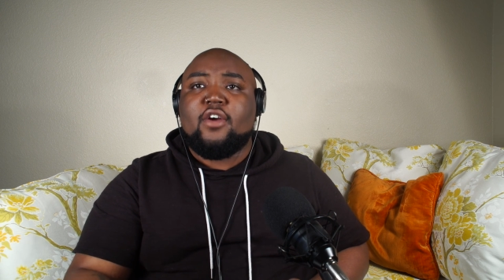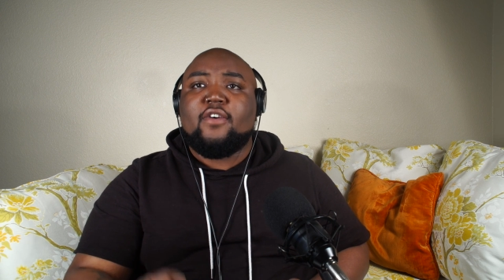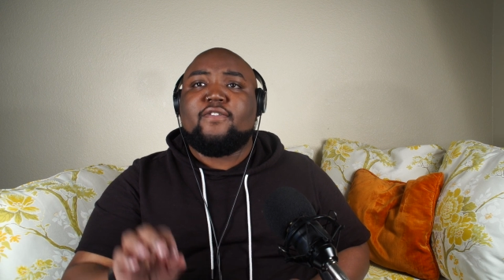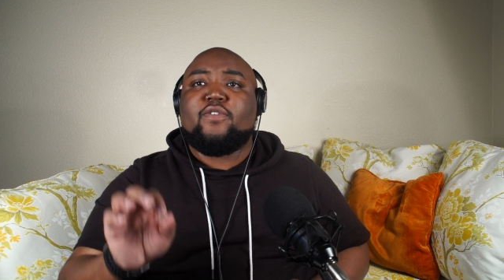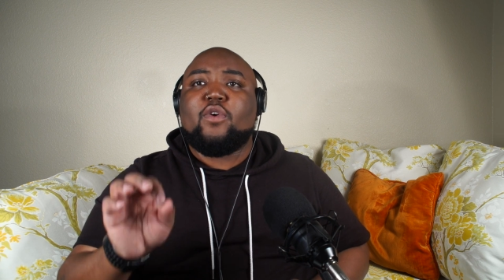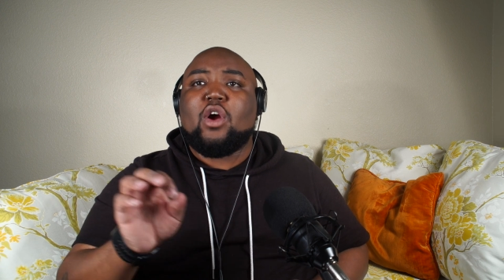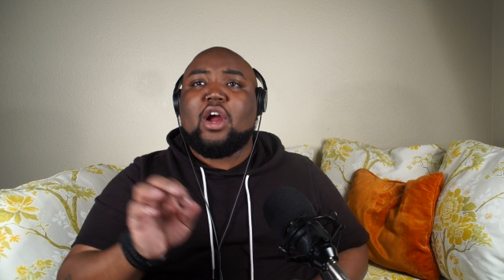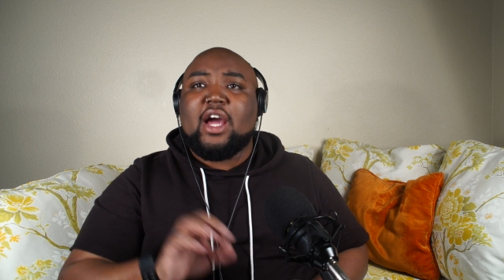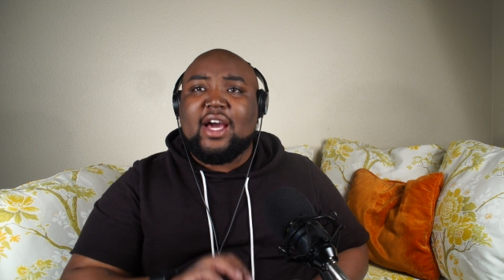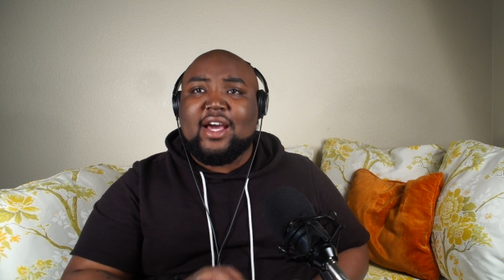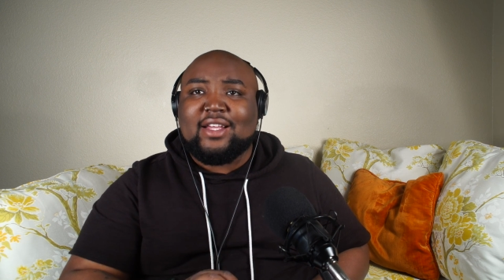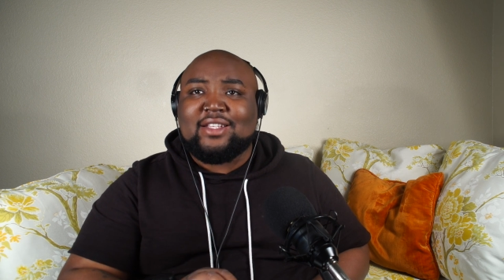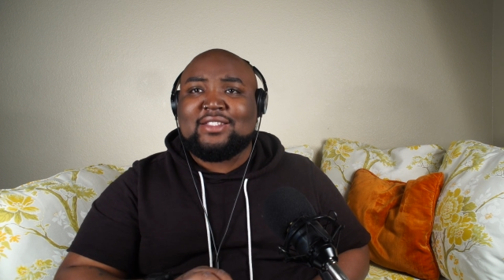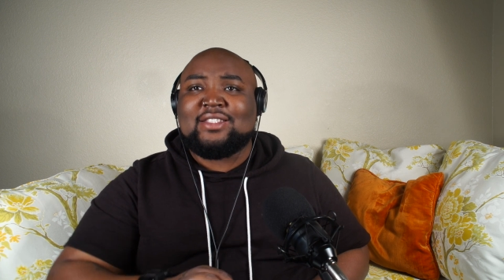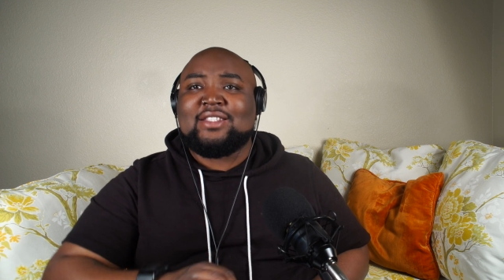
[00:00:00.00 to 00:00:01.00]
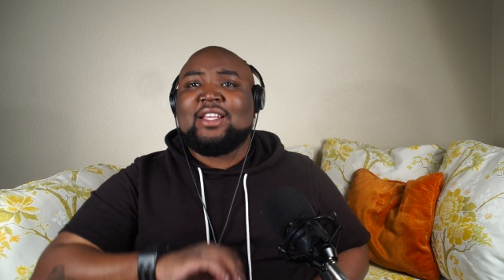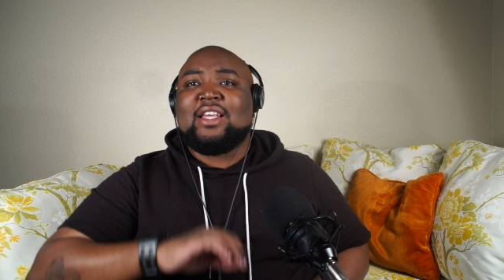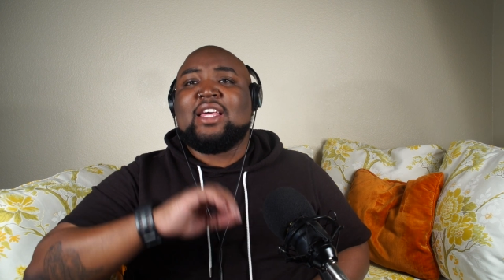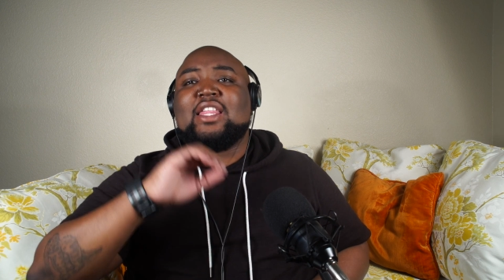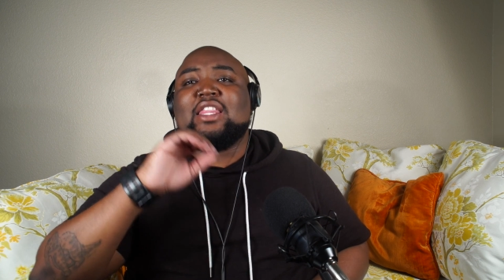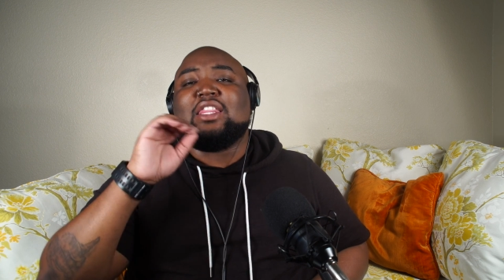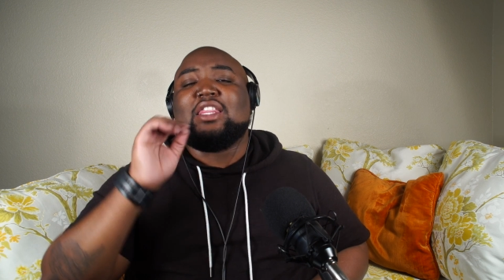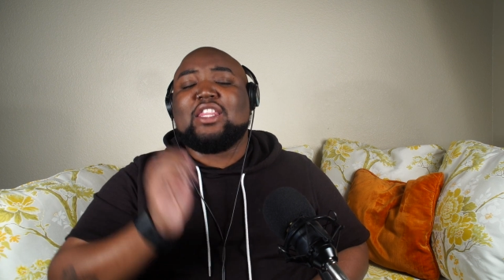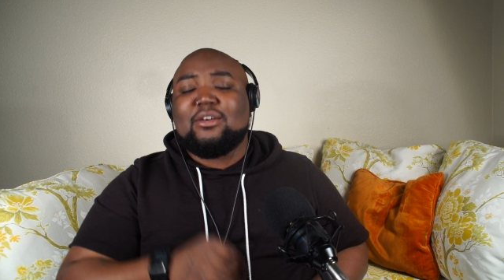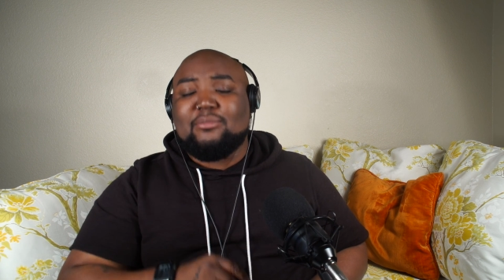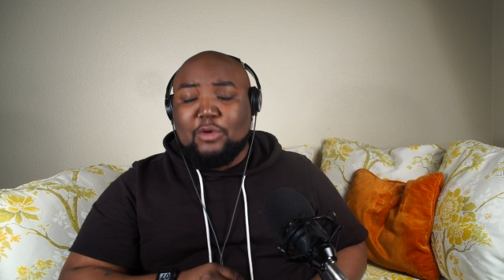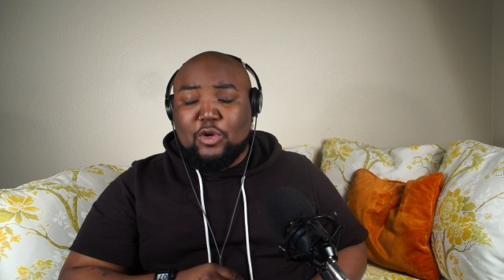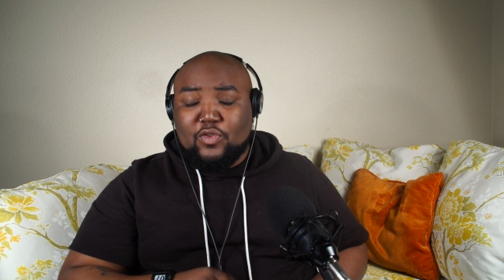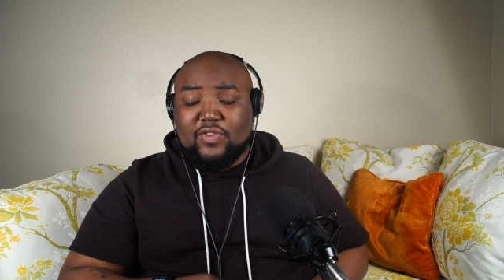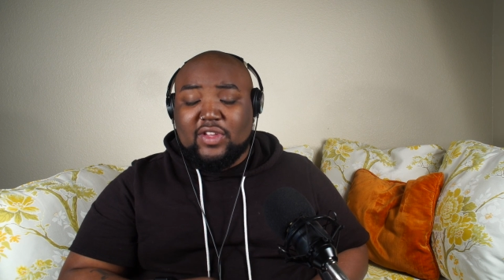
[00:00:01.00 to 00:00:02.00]
for Us, the
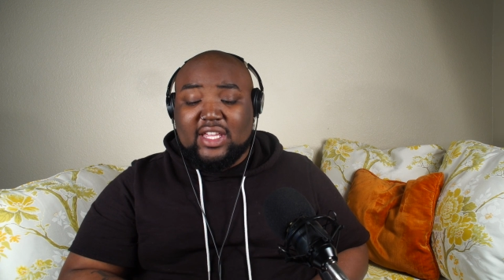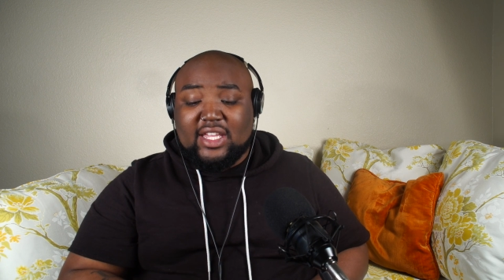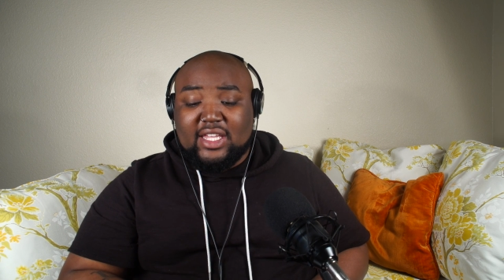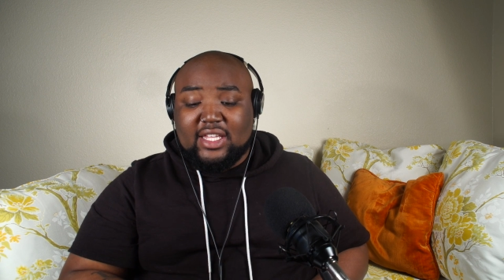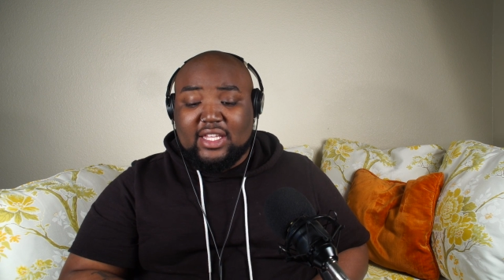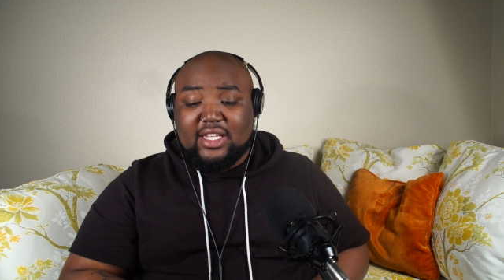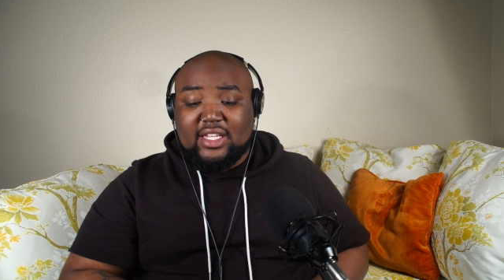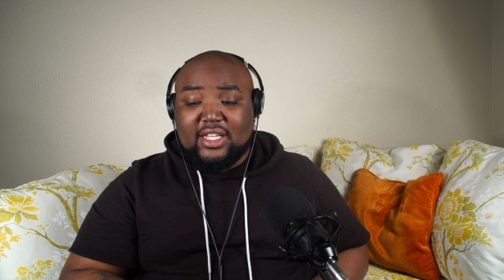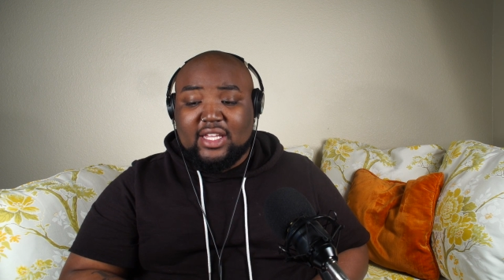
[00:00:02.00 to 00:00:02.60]
movie.